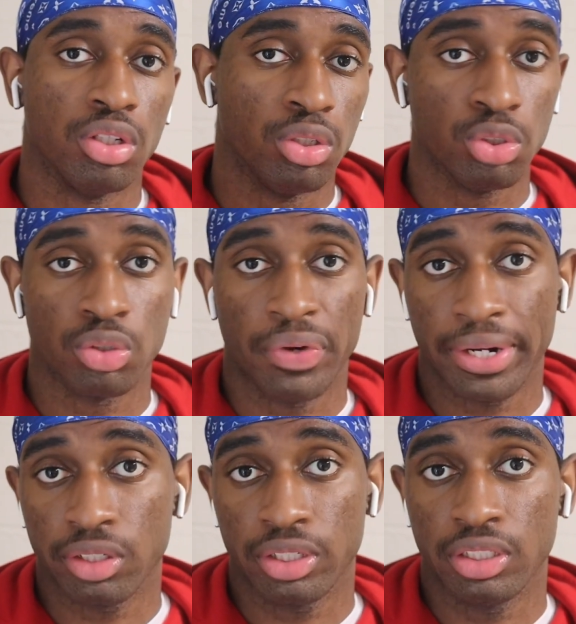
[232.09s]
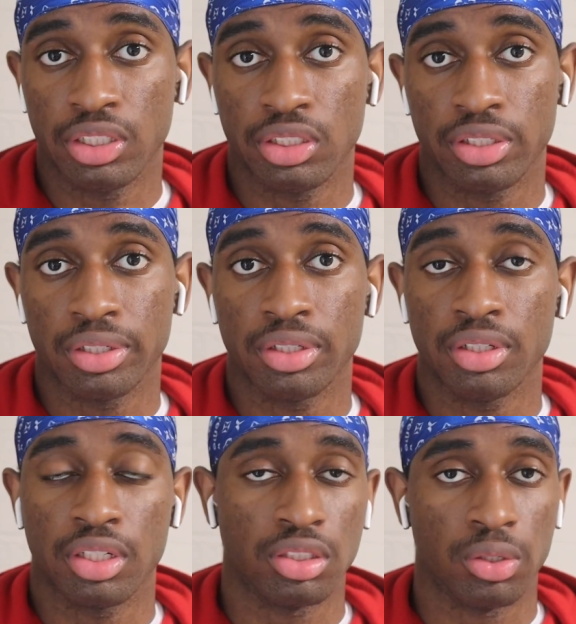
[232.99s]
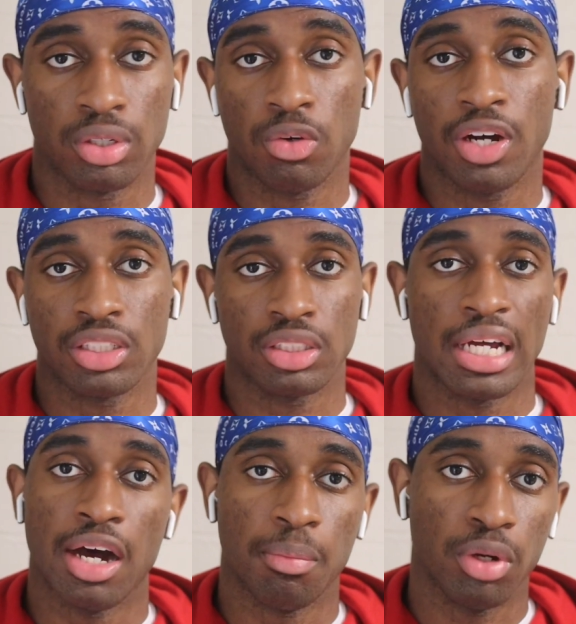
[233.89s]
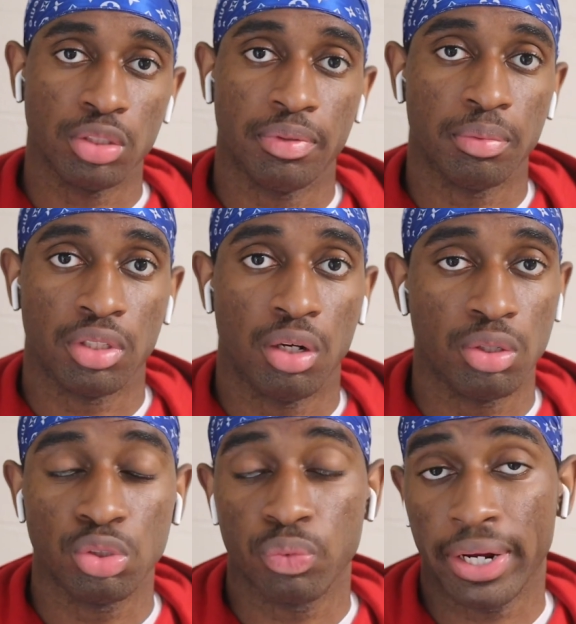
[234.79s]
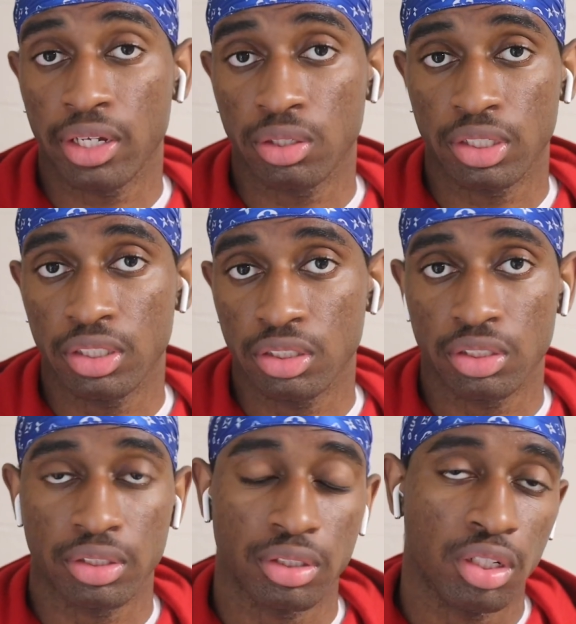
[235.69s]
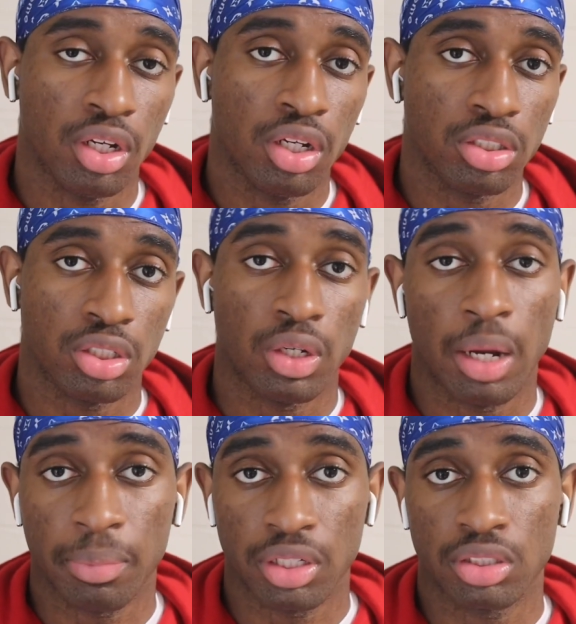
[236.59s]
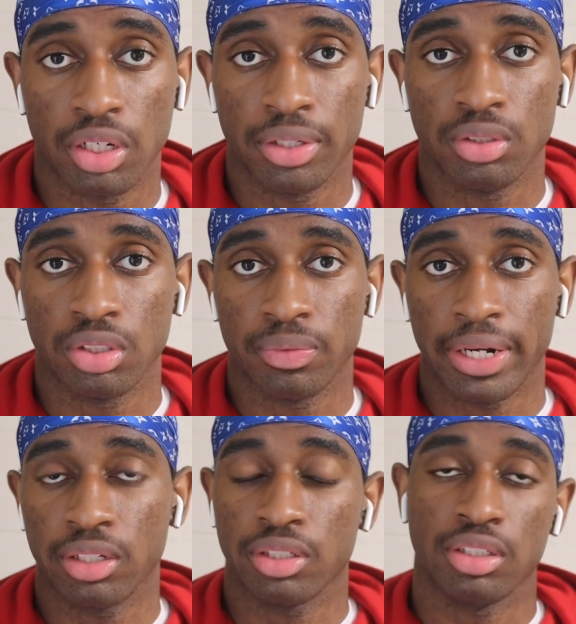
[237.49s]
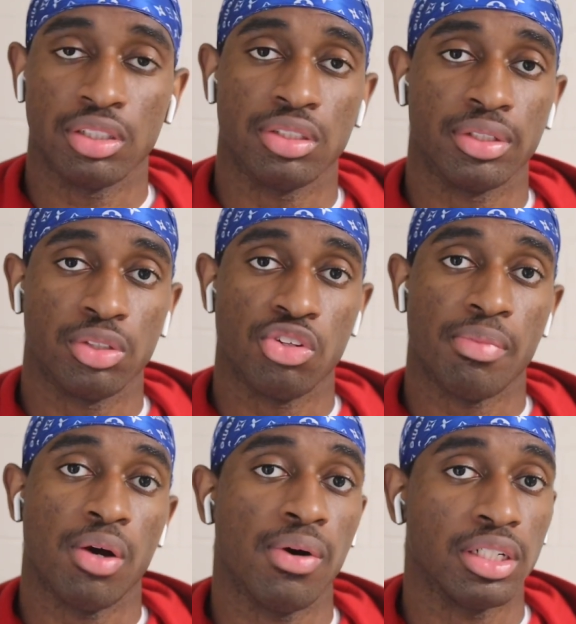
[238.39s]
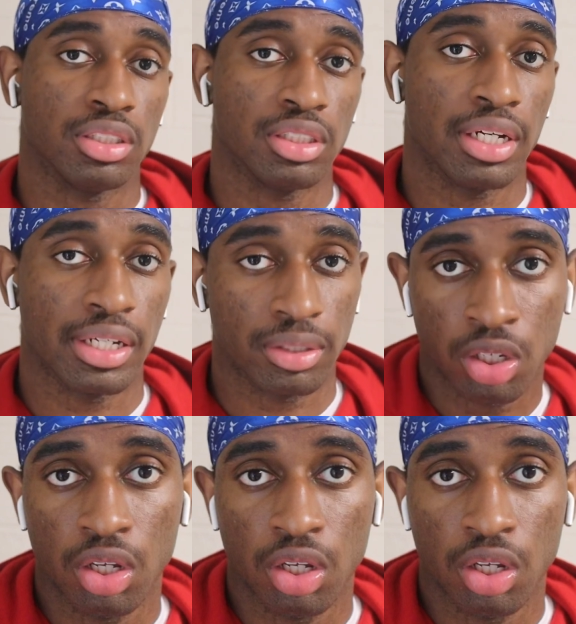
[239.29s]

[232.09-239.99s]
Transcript: Use a regular conditioner, because during the washing style most people don't use regular conditioner, so I'm going to start using regular conditioner during my washing style.